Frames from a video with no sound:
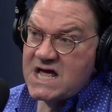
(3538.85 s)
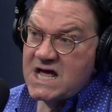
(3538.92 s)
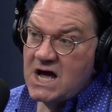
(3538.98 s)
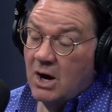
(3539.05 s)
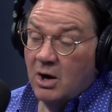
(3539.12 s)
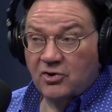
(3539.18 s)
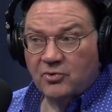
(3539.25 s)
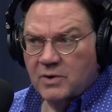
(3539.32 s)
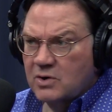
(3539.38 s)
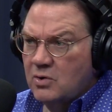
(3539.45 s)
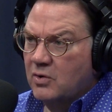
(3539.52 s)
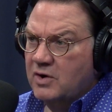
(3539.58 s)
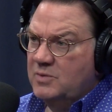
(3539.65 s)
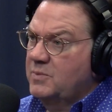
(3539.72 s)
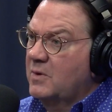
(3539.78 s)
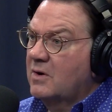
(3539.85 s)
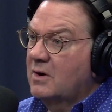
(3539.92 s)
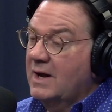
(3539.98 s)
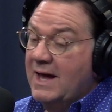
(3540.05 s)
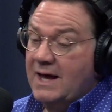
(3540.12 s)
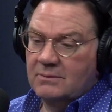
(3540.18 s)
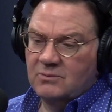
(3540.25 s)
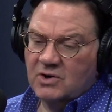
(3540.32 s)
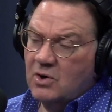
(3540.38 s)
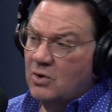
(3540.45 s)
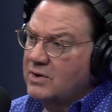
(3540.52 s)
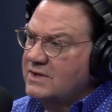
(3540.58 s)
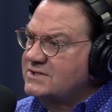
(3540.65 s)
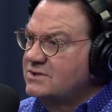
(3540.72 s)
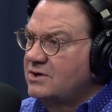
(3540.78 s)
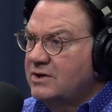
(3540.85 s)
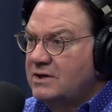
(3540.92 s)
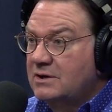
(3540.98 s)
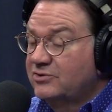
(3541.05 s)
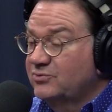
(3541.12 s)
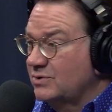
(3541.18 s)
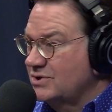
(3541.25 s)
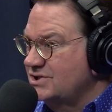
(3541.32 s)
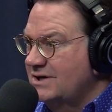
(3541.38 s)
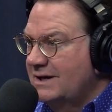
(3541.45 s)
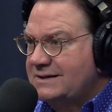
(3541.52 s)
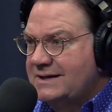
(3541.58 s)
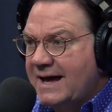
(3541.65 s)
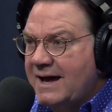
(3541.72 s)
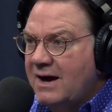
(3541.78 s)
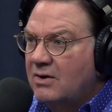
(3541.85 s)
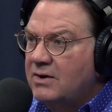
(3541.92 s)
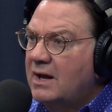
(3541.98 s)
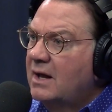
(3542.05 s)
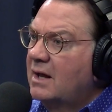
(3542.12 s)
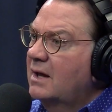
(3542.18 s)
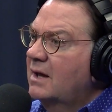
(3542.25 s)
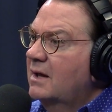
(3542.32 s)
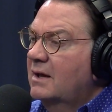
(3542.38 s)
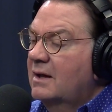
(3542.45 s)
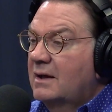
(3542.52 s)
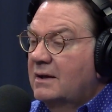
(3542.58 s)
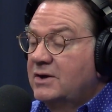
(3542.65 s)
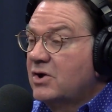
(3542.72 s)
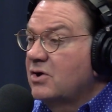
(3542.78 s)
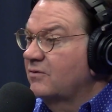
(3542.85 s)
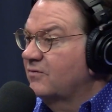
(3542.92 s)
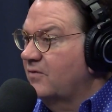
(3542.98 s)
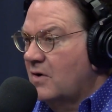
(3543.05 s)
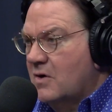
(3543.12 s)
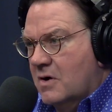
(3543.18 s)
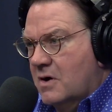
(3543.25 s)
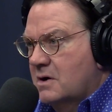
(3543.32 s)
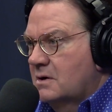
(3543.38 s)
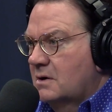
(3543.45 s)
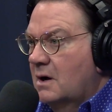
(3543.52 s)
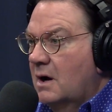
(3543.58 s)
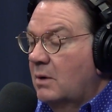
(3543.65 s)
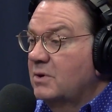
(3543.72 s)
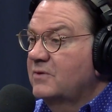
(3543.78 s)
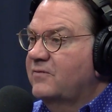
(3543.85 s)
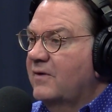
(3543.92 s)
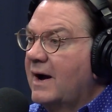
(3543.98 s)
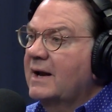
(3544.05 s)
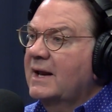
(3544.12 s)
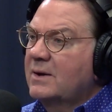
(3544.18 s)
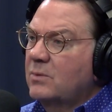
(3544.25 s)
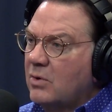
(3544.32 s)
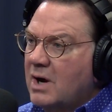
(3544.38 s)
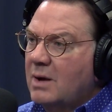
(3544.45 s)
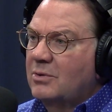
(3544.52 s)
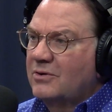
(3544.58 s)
all the recording part, and recording studios were shut down near and far. We finally were able to